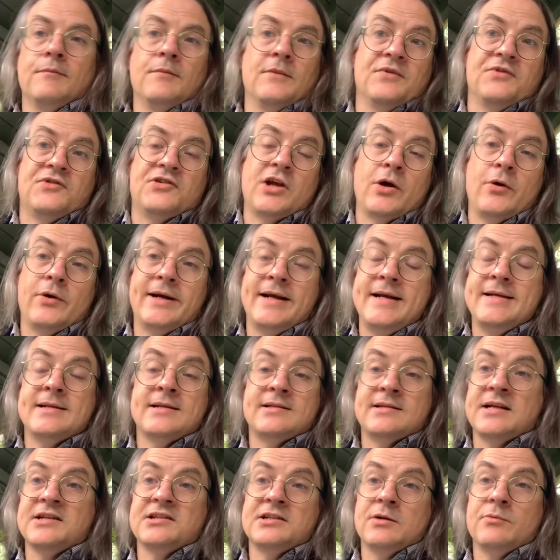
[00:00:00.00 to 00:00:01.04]
So it is
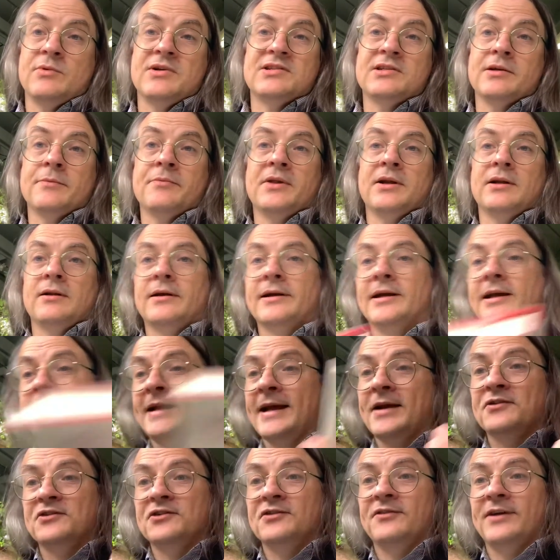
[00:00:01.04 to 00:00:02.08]
essentially with something like a
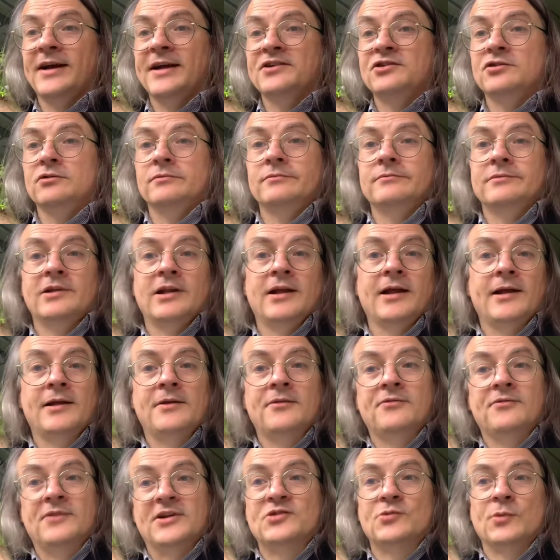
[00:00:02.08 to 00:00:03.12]
counterfactual, like
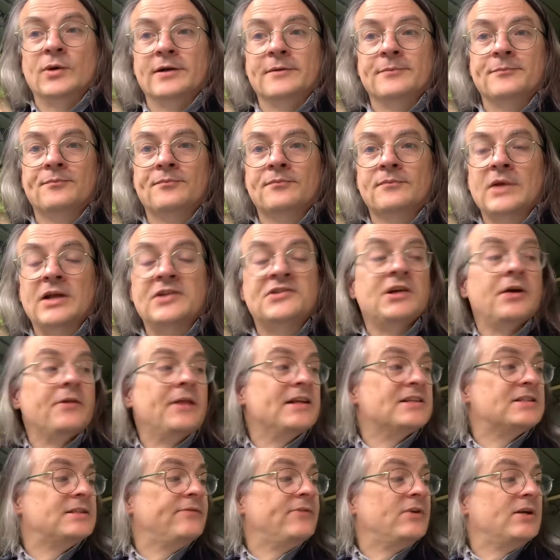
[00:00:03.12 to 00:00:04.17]
this one. So
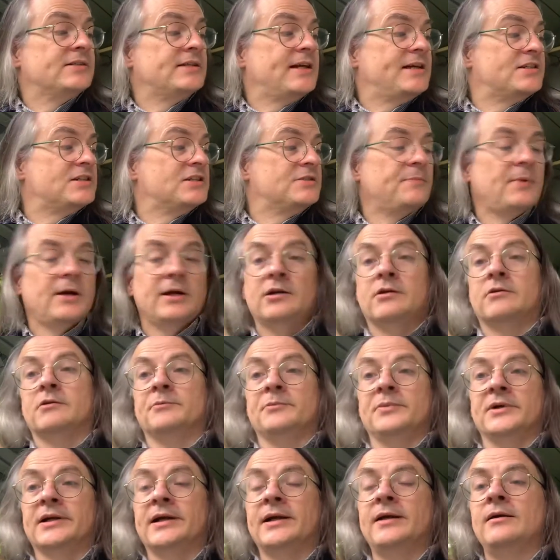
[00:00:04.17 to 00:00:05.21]
that's Civilizations by Laurent
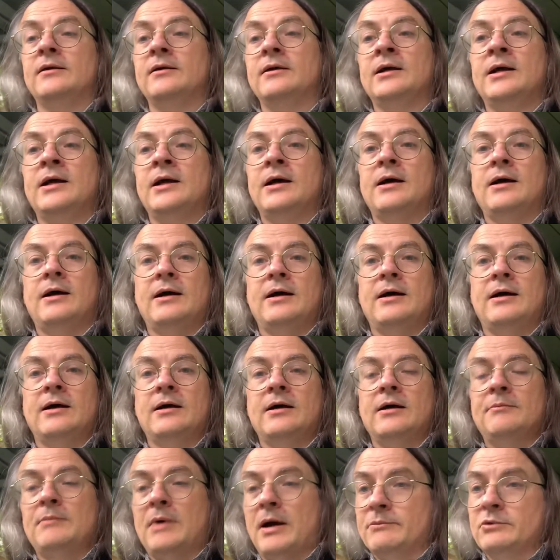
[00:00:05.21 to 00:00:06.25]
Binet.
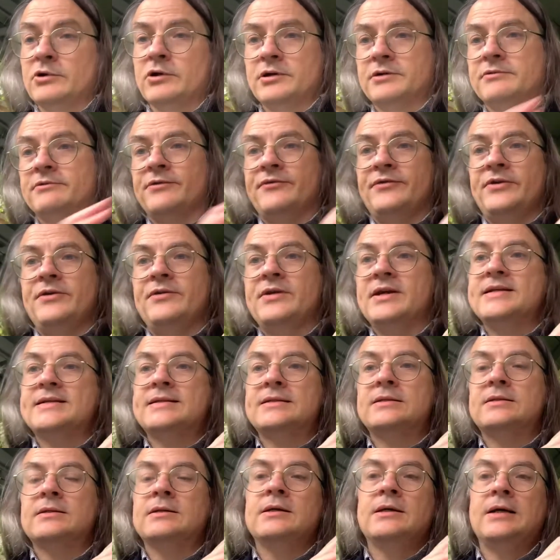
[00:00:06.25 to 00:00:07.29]
I'm not going to review
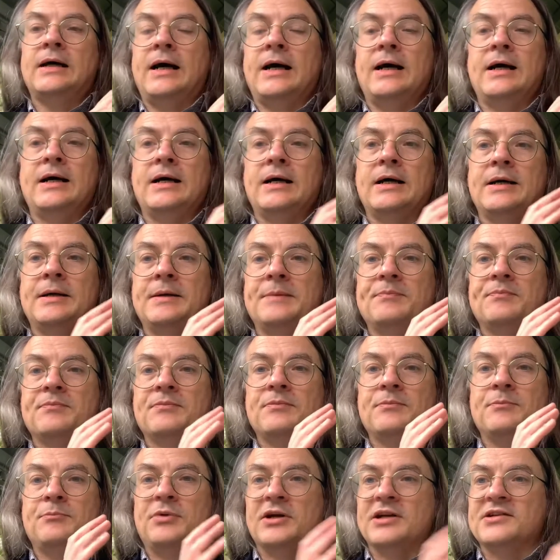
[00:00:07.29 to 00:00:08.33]
this.
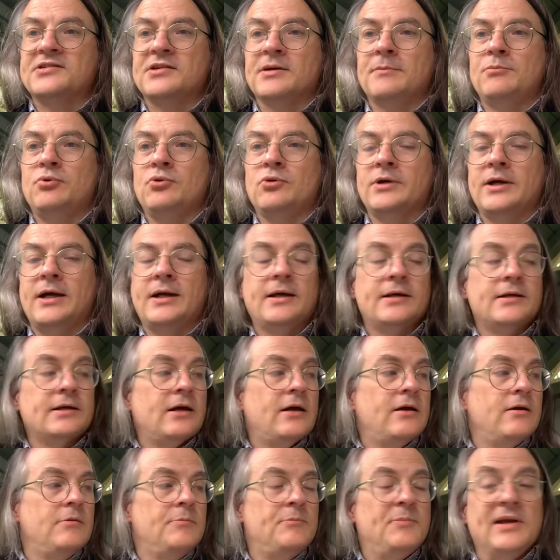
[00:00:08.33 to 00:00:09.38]
But at some point,
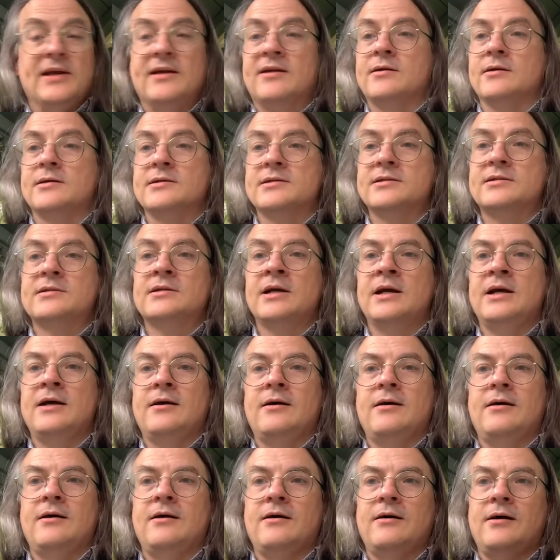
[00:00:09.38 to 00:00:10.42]
because
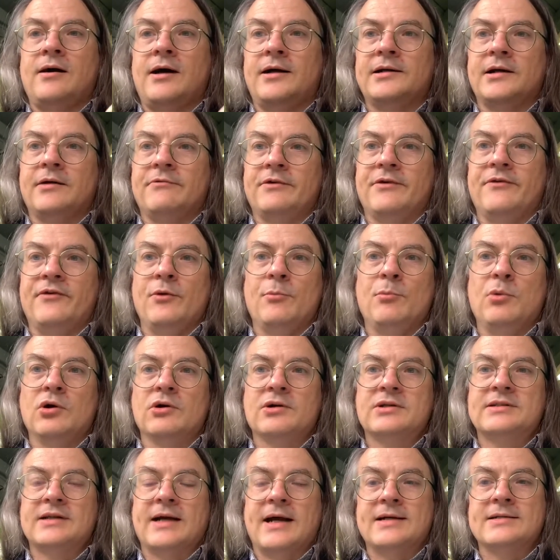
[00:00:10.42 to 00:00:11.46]
I don't review
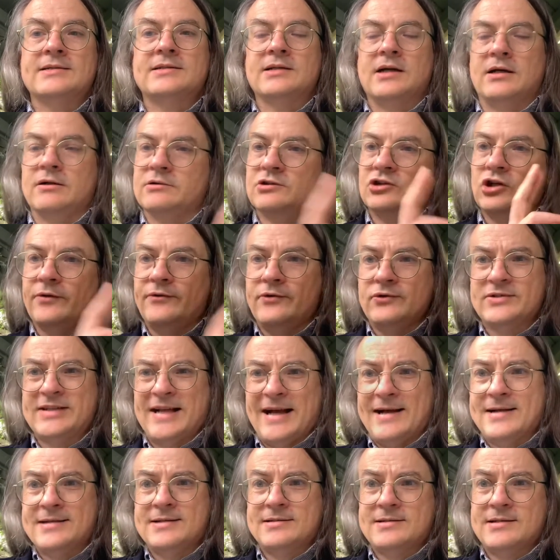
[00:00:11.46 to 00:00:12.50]
books as novels
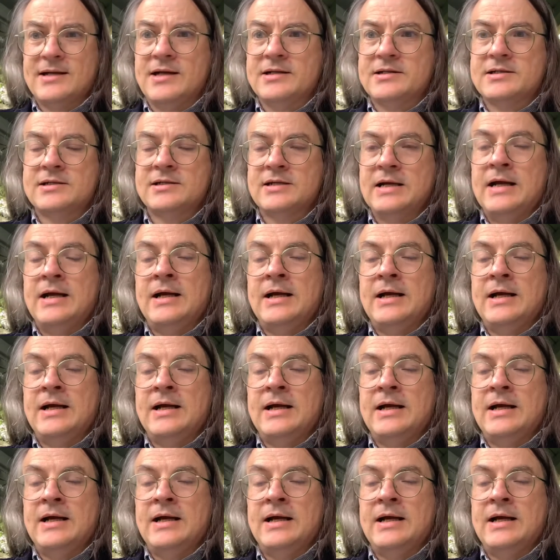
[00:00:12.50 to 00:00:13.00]
as such,